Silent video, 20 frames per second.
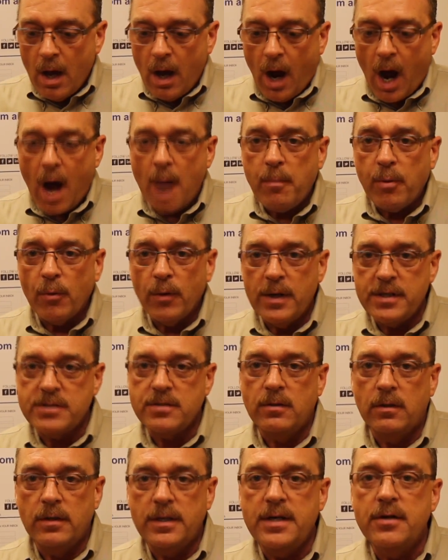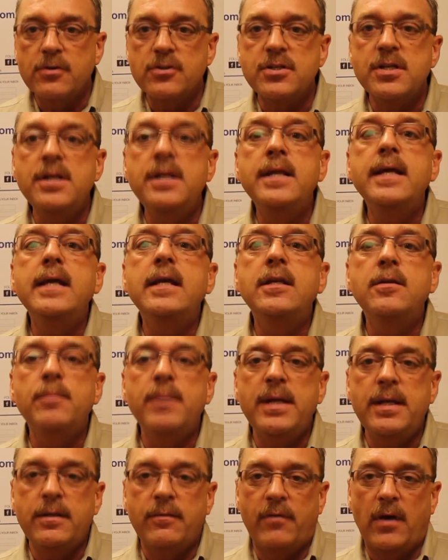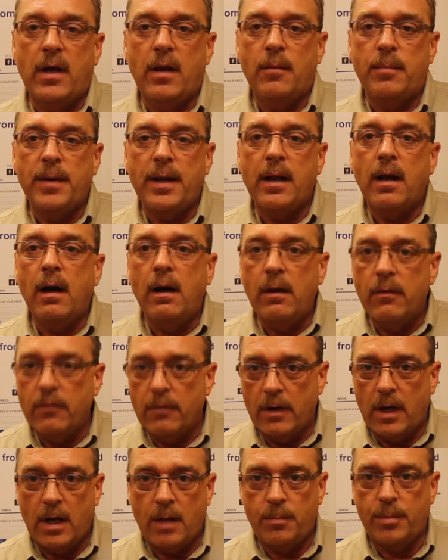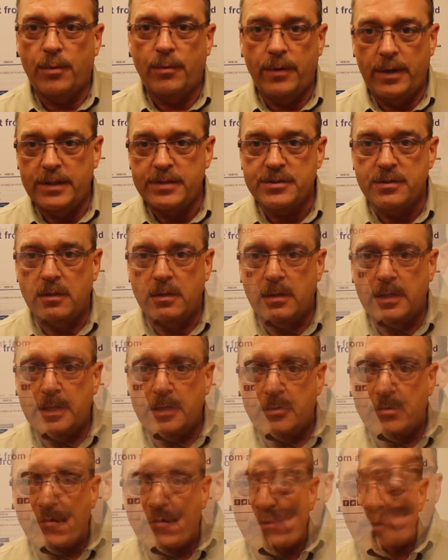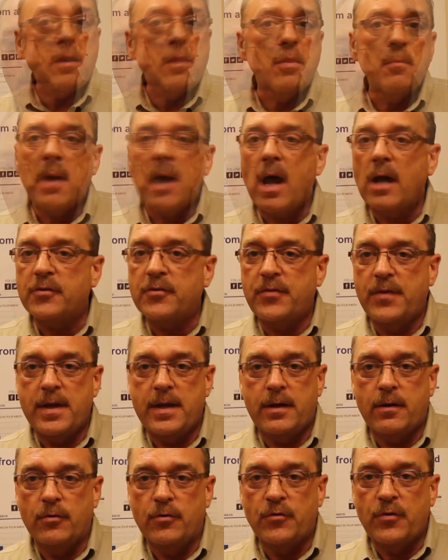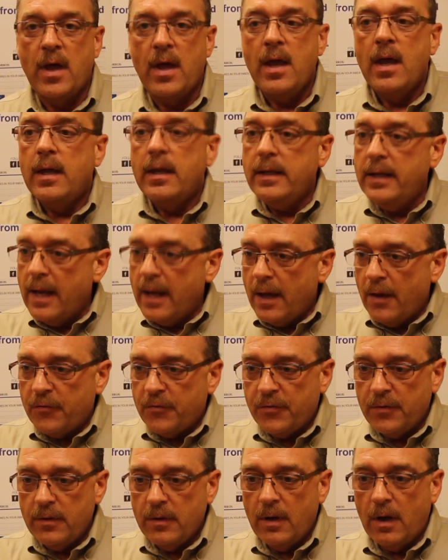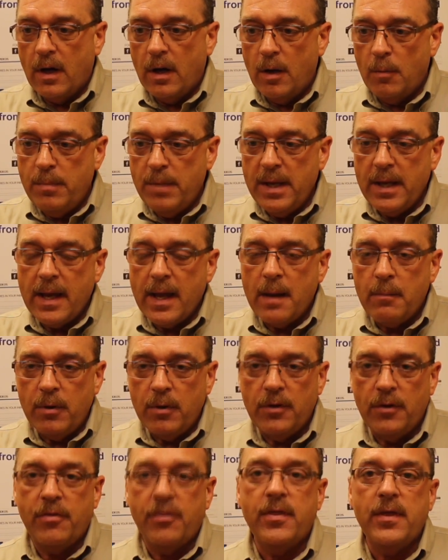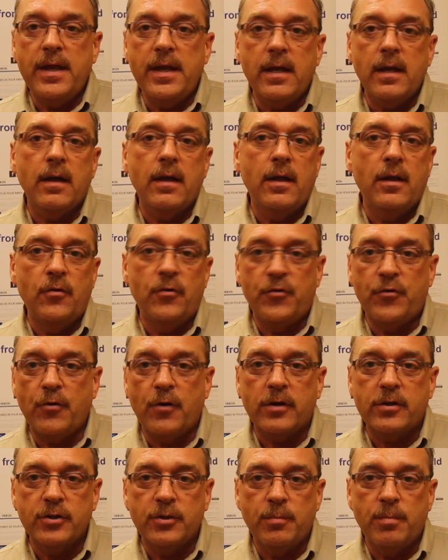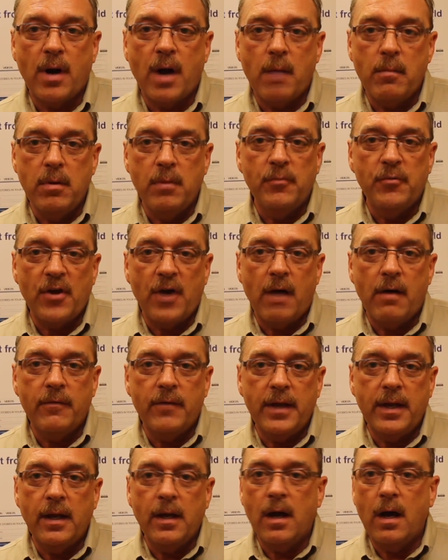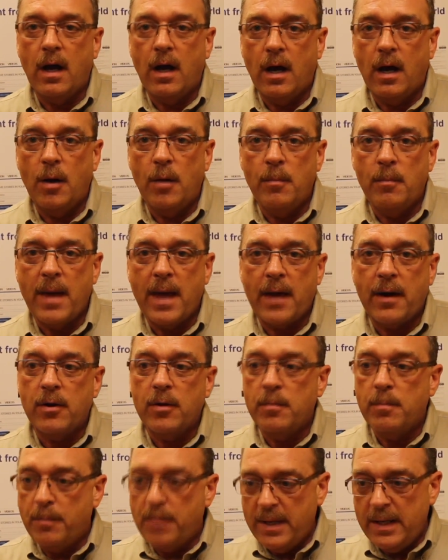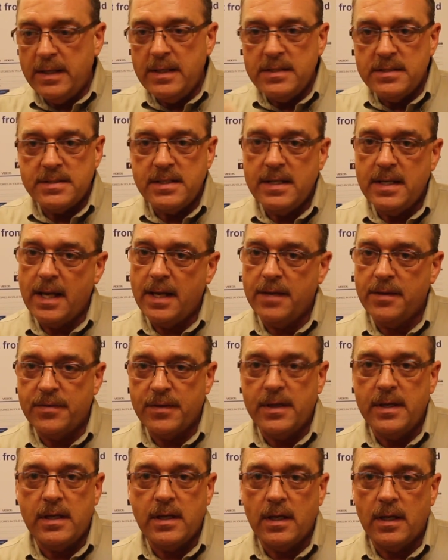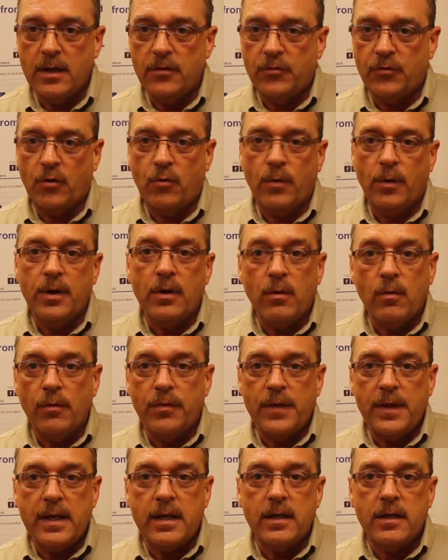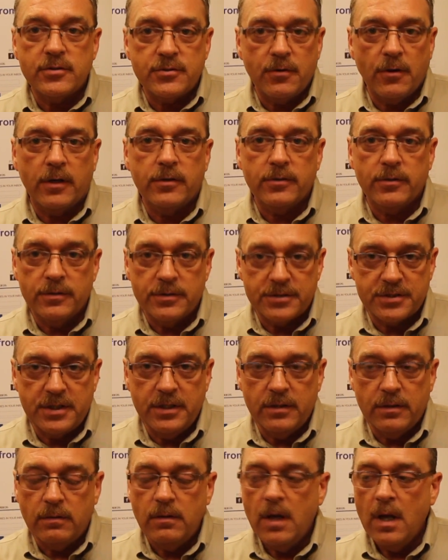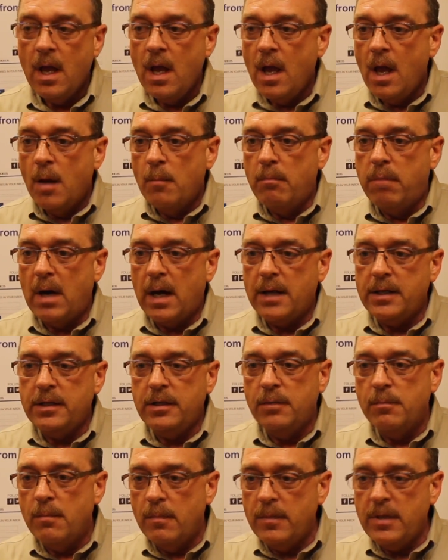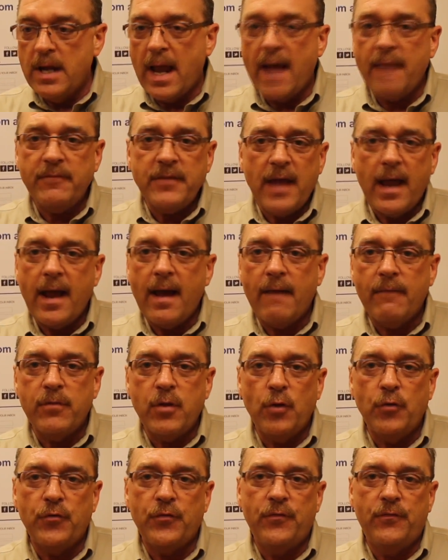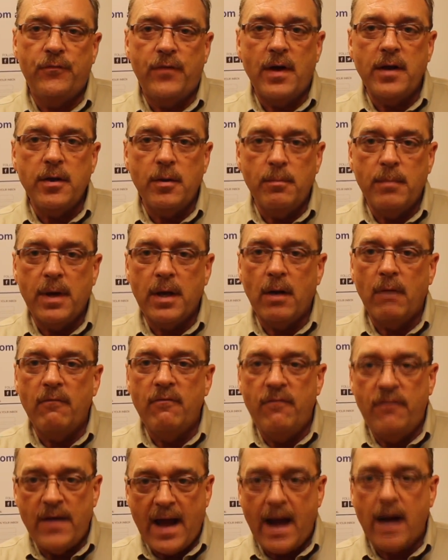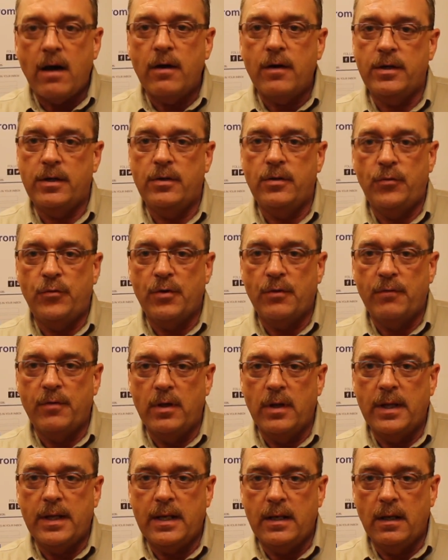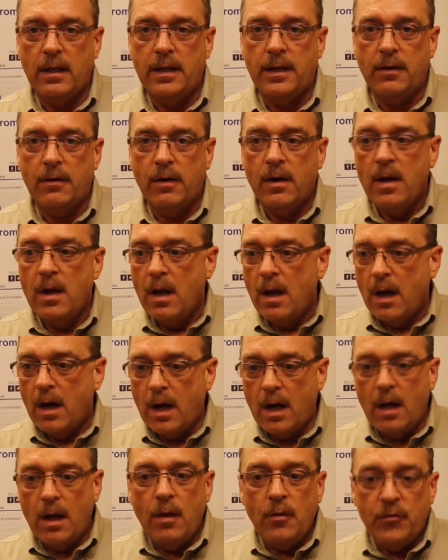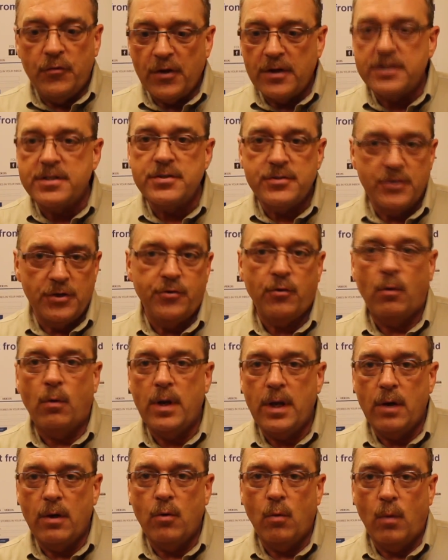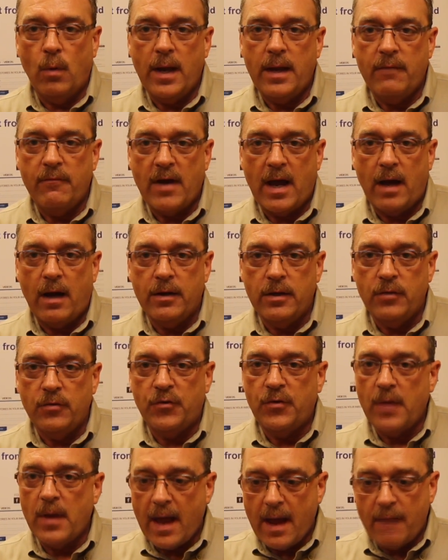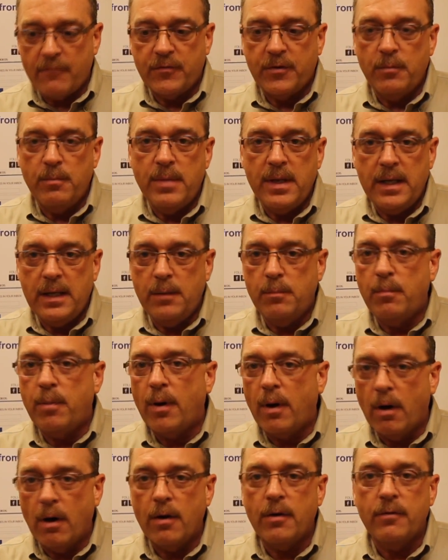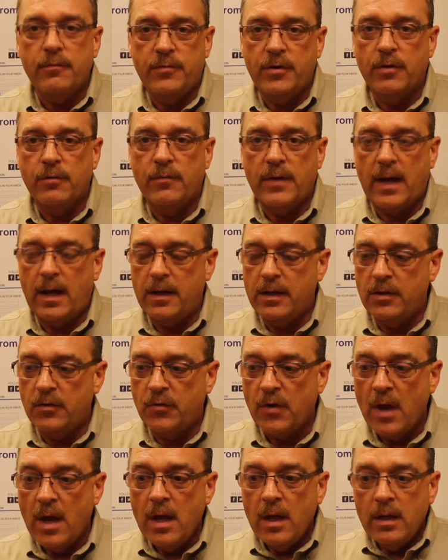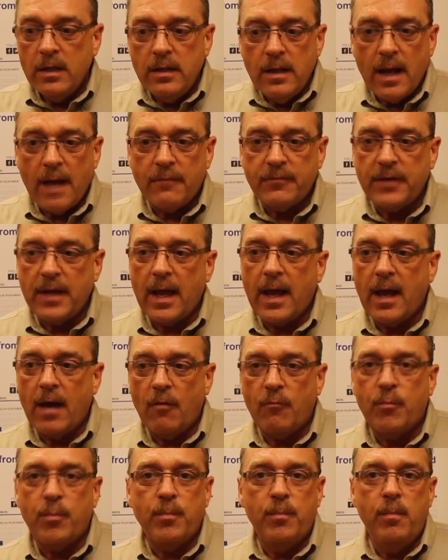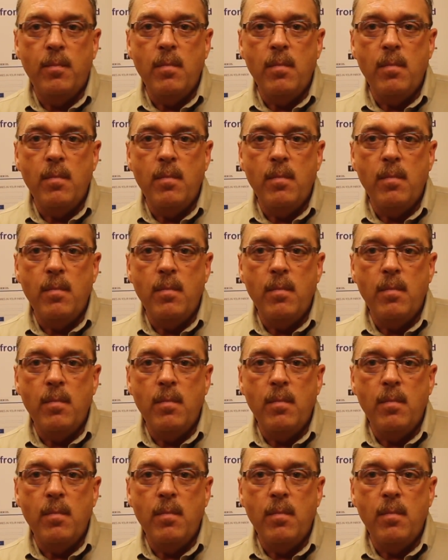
Operational leaders need to be developing other operational leaders. Out-of-the-box thinkers. Yes, being able to think in a structured problem-solving manner, PDCA thinking is a critical thinking structure and skill, but you have to have those fundamental values of a lean leader, such as the Toyota Way values, have to be part of your values. You have to have